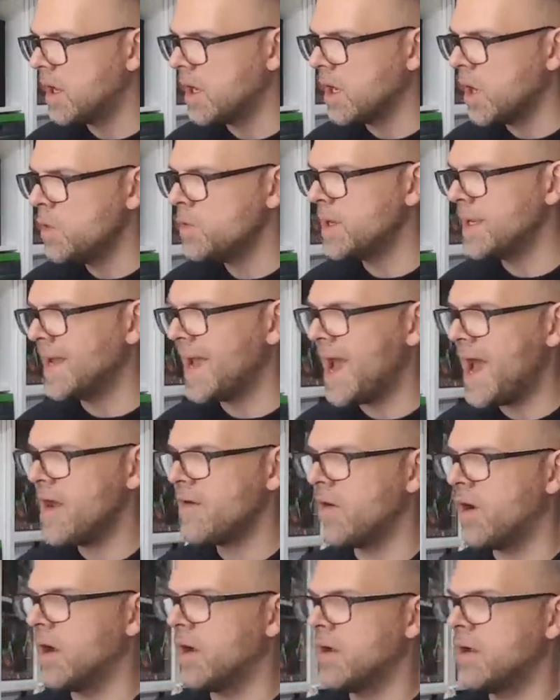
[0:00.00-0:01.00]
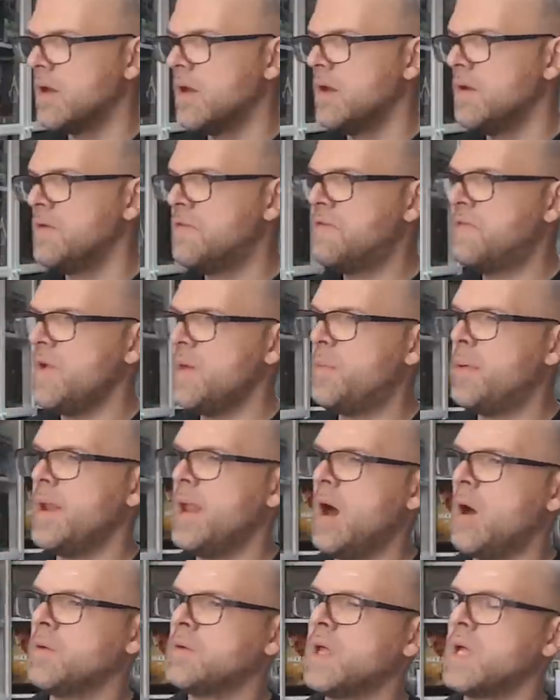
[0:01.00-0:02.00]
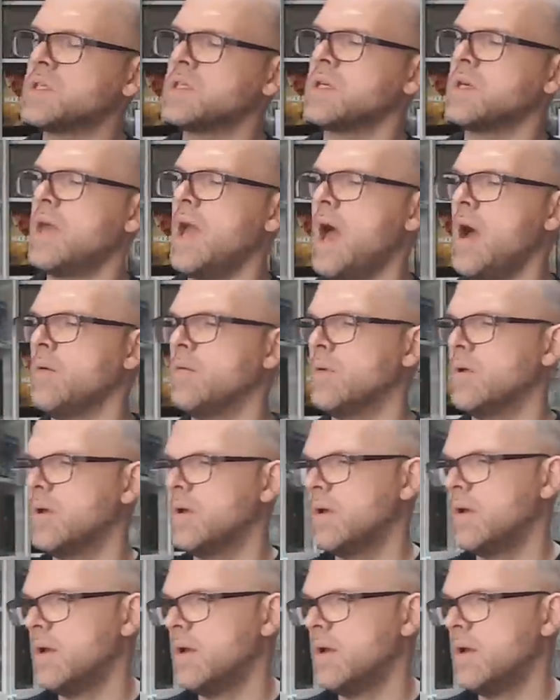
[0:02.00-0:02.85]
loading error? Flipping L doesn't count.